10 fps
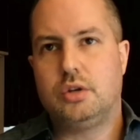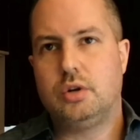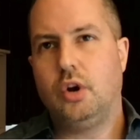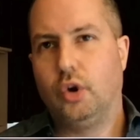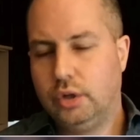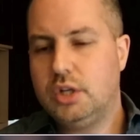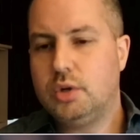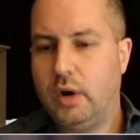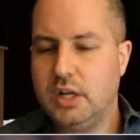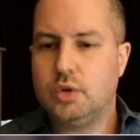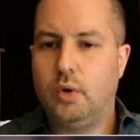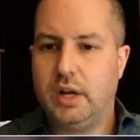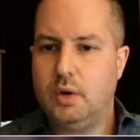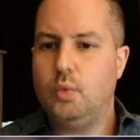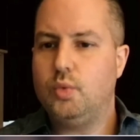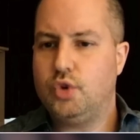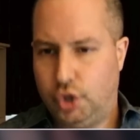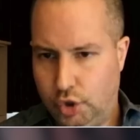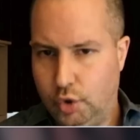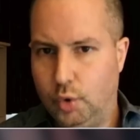in t- early
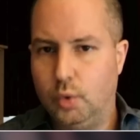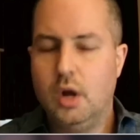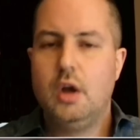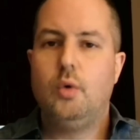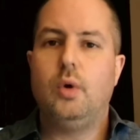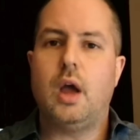2022.